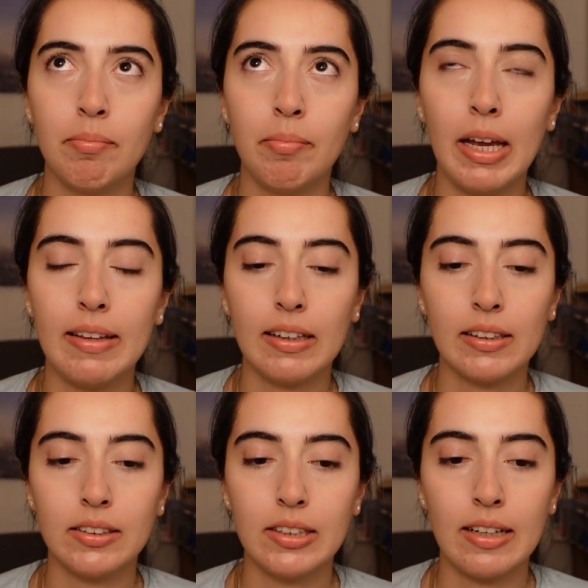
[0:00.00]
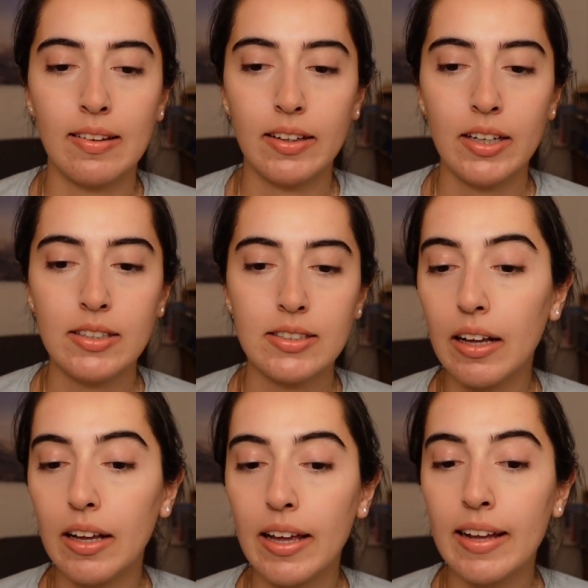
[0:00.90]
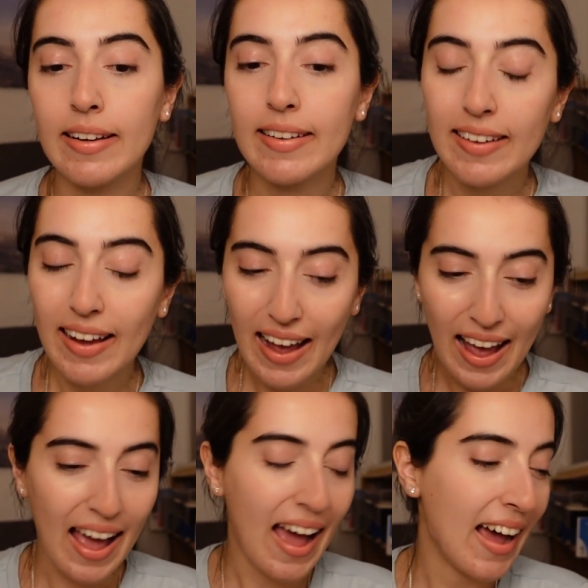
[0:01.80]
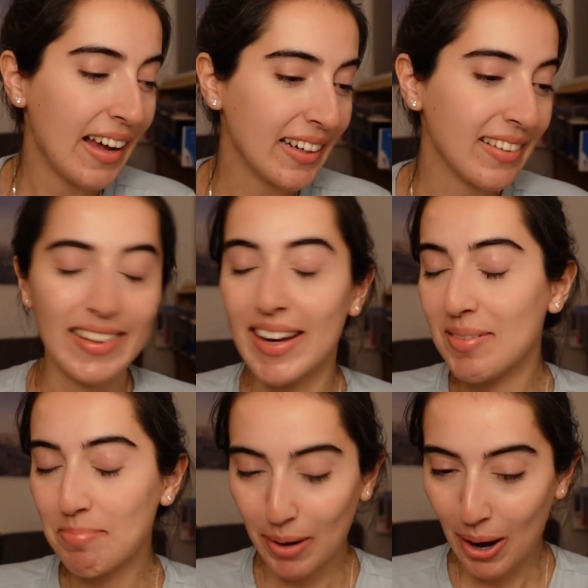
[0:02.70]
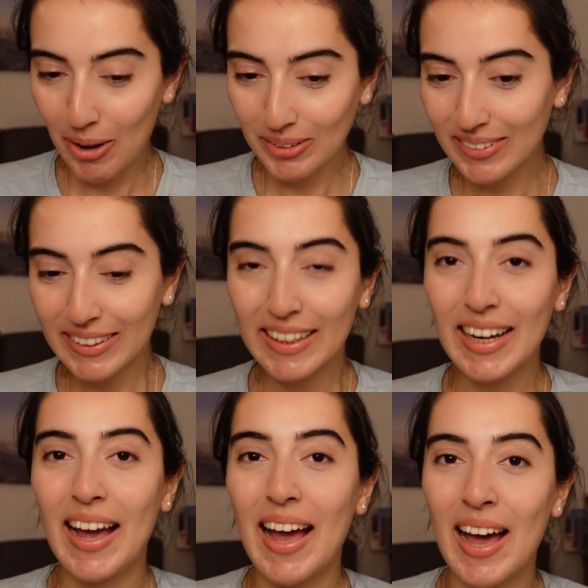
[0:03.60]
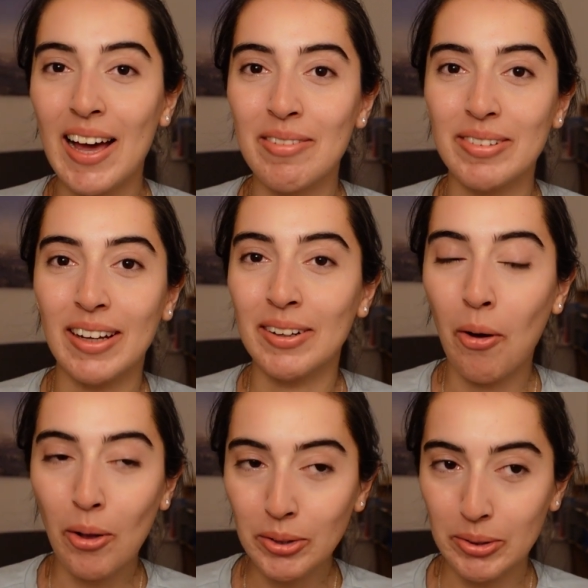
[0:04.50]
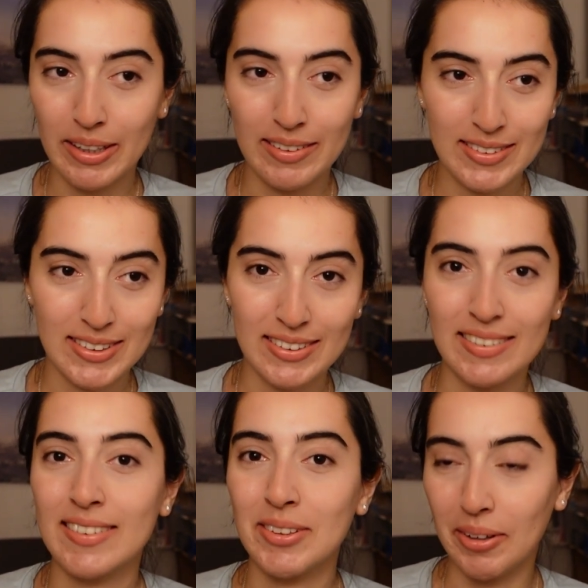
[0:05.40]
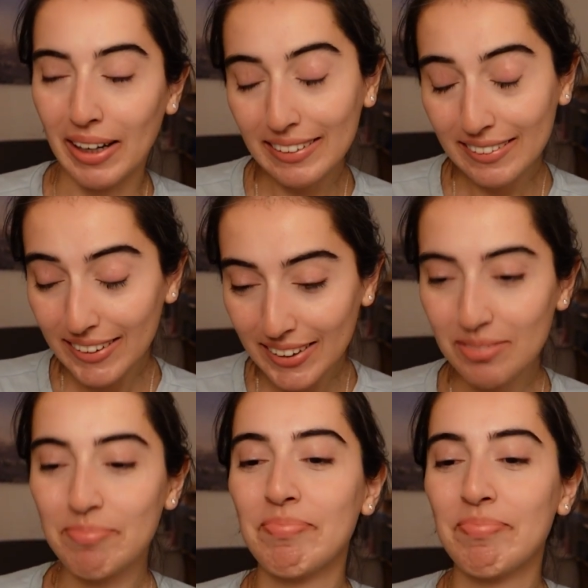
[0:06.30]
basically that's it. And I can say it proudly, I've done all the questions correctly.